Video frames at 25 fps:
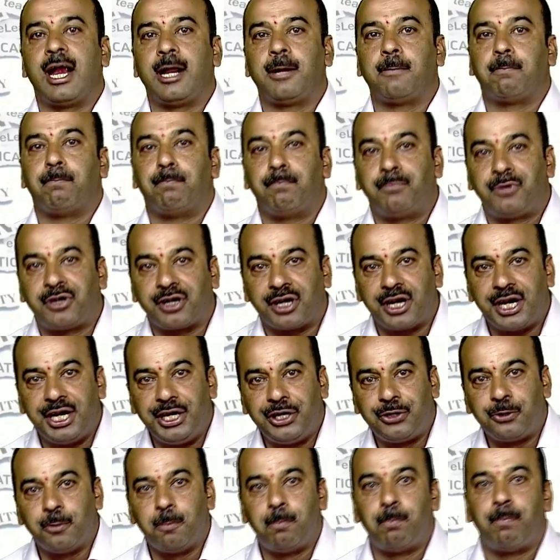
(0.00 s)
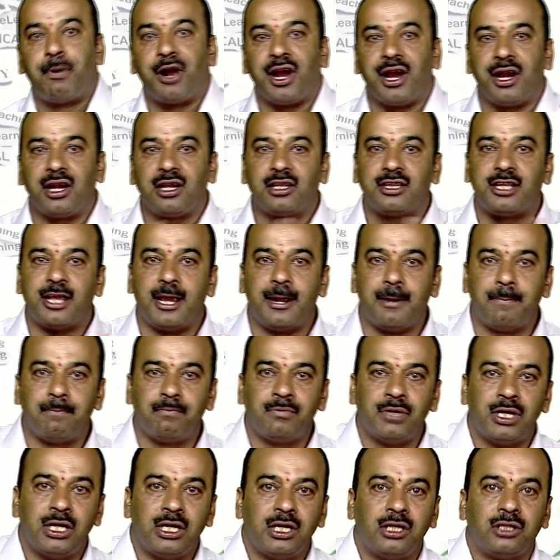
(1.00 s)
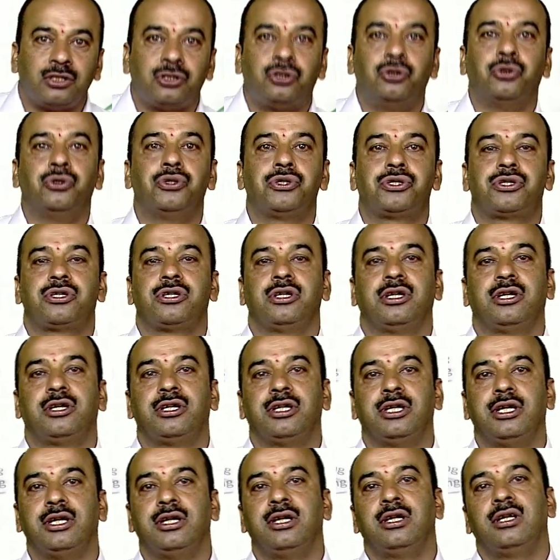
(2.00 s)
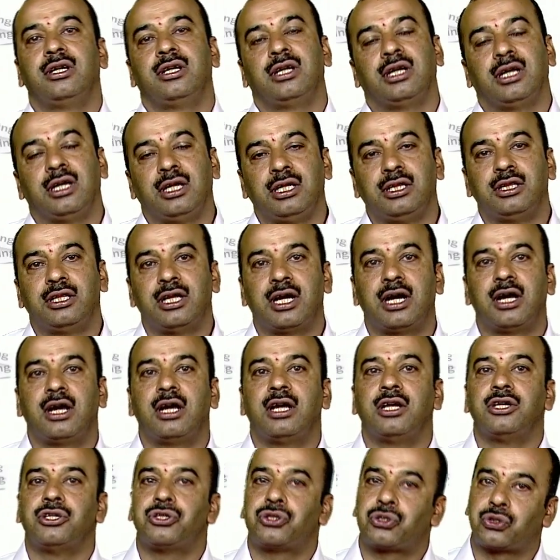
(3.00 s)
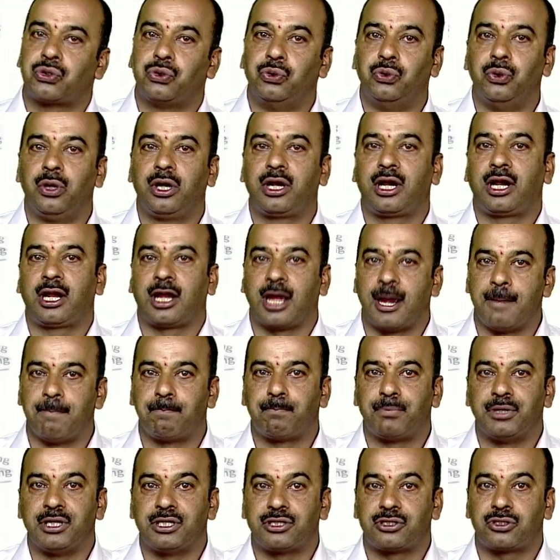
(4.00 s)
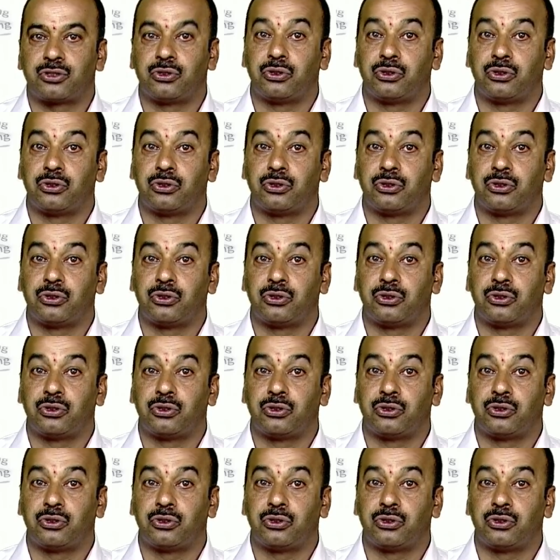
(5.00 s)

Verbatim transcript: and try to bring them, those children, in the school campus.